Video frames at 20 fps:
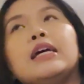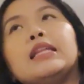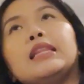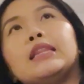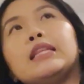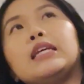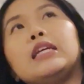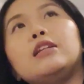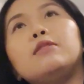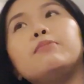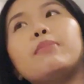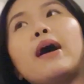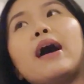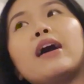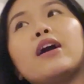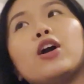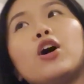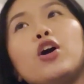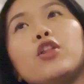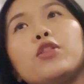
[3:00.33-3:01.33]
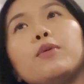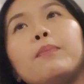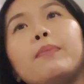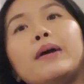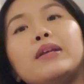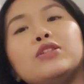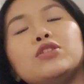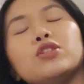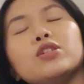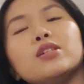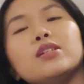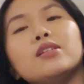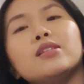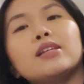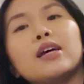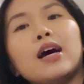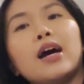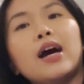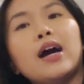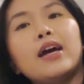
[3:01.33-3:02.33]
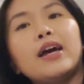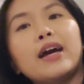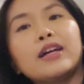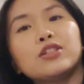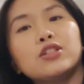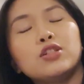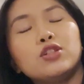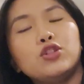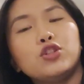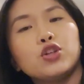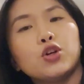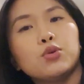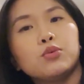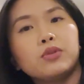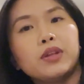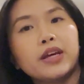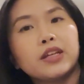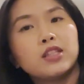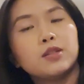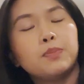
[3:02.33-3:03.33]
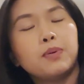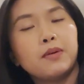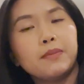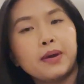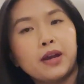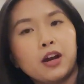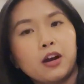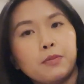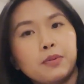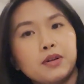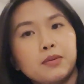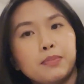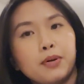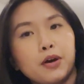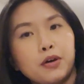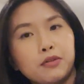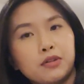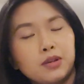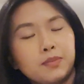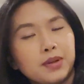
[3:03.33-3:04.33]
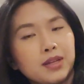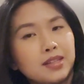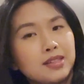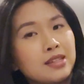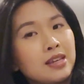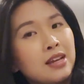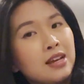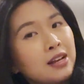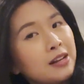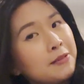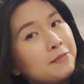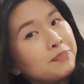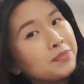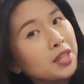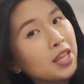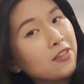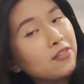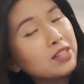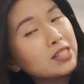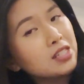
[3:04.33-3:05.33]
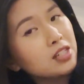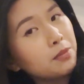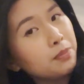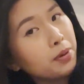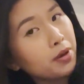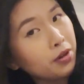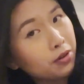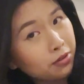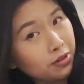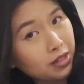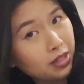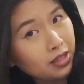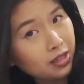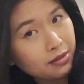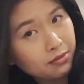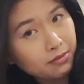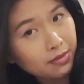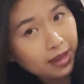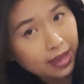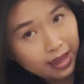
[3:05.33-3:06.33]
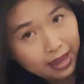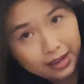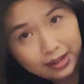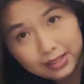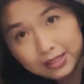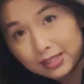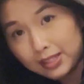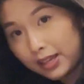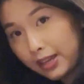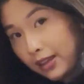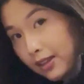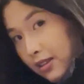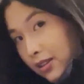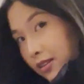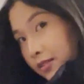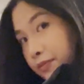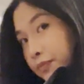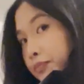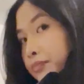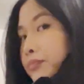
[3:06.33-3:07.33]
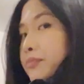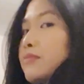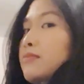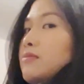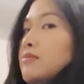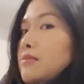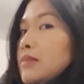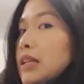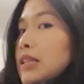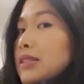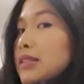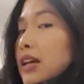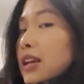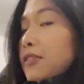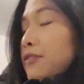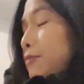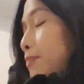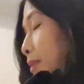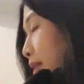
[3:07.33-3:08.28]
lean back on the benches, I actually don't like to put my hair up in a pony, because if it's in a pony, my head is like, instead of